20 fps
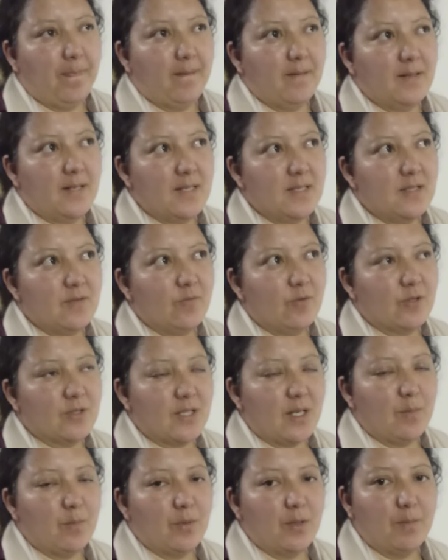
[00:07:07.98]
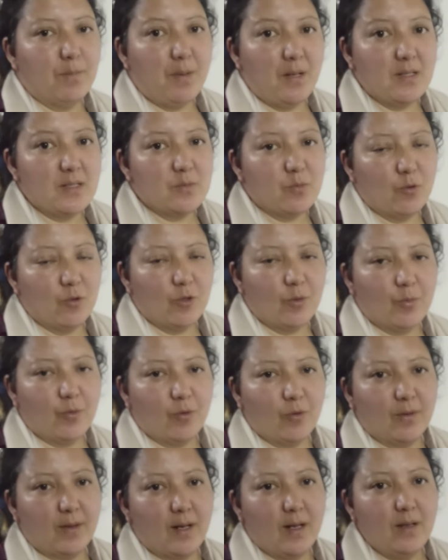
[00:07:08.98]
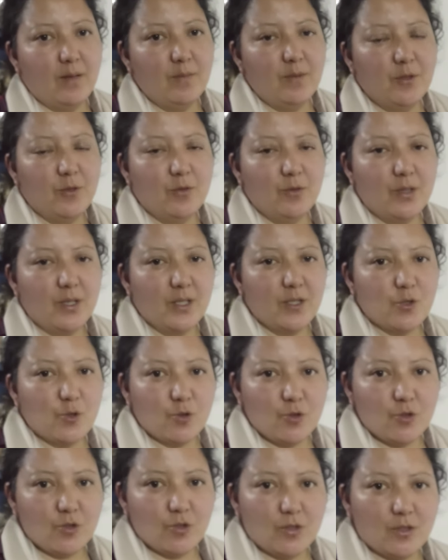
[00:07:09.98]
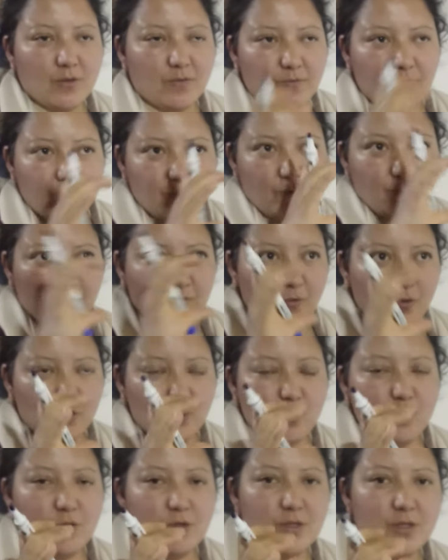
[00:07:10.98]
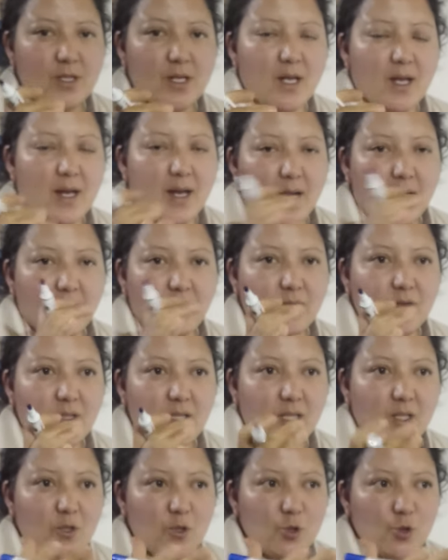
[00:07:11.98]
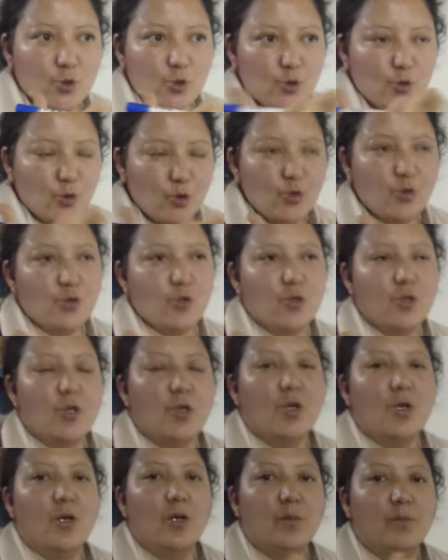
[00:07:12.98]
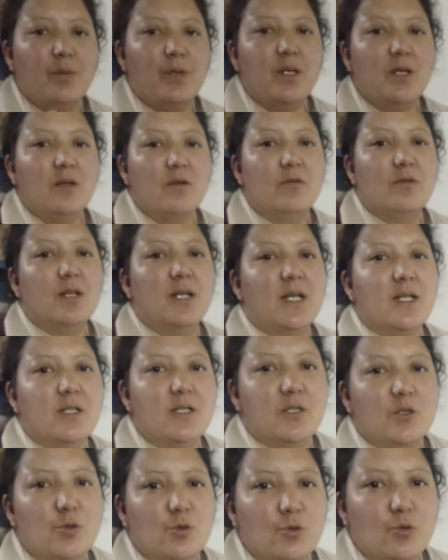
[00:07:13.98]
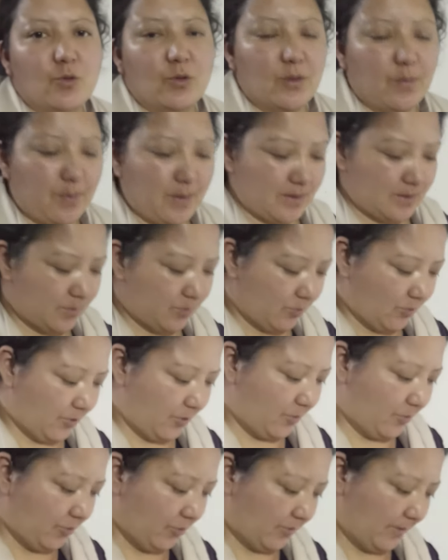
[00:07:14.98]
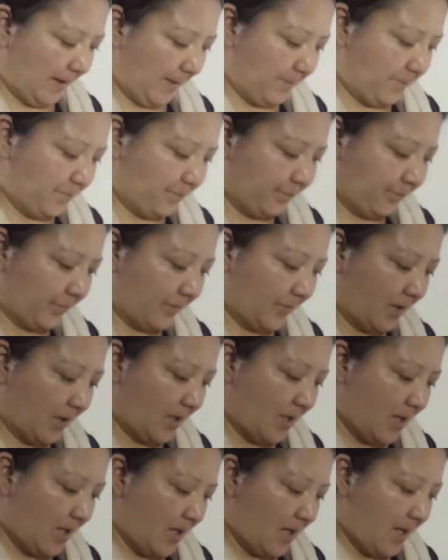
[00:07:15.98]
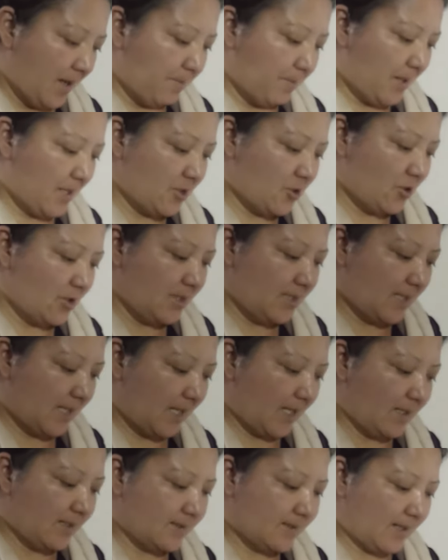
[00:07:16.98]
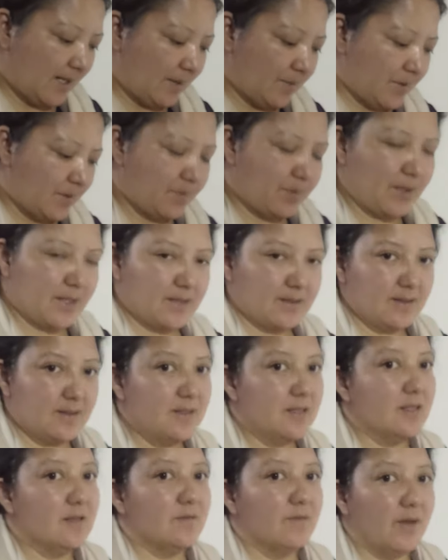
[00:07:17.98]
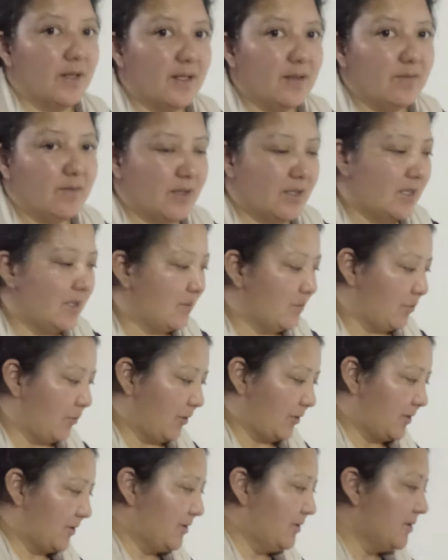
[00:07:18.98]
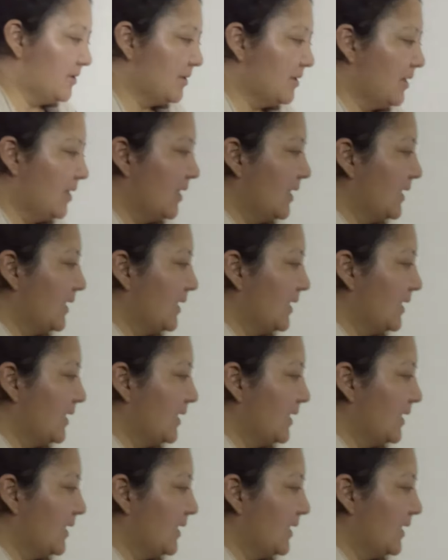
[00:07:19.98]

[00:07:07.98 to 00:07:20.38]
let's say, for example, a pulse polio program, you know, it should, the photos, everything should be related to the pulse polio program. Mention date, time and place. This is very, very important.